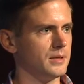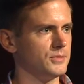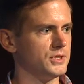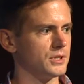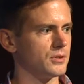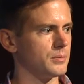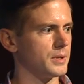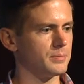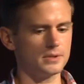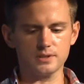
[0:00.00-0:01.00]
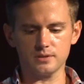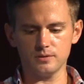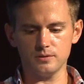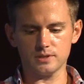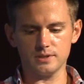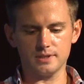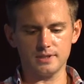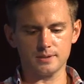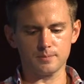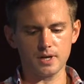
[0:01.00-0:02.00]
general purpose solution to
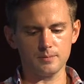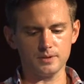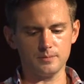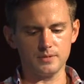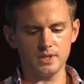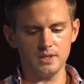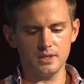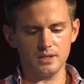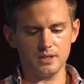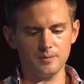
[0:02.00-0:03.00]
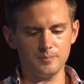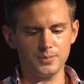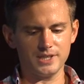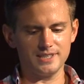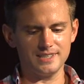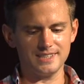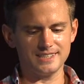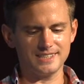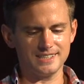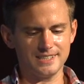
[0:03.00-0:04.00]
this problem. But
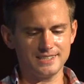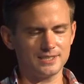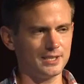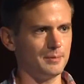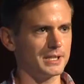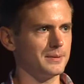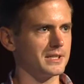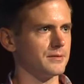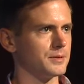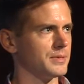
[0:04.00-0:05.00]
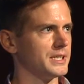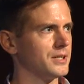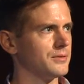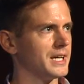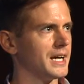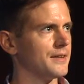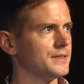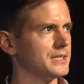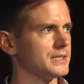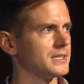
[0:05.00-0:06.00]
it makes me uncomfortable. I don't want to have
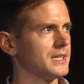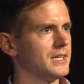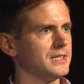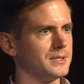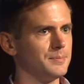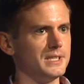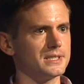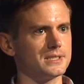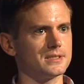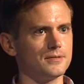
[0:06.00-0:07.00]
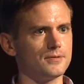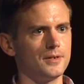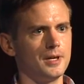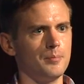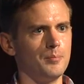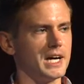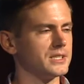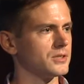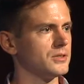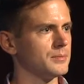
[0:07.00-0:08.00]
these pieces of
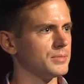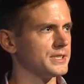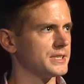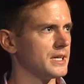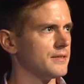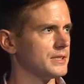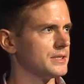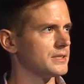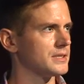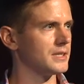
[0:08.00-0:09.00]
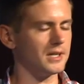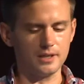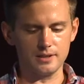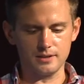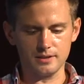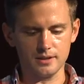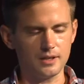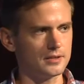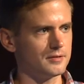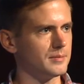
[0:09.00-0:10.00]
magical implicit evidence on
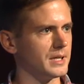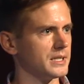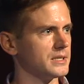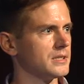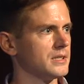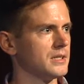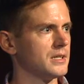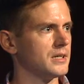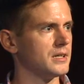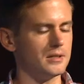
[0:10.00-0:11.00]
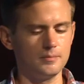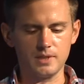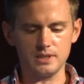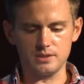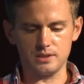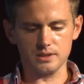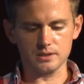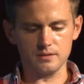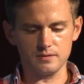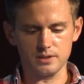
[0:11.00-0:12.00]
all of my generic
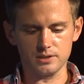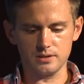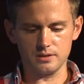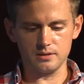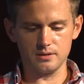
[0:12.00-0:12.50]
derivation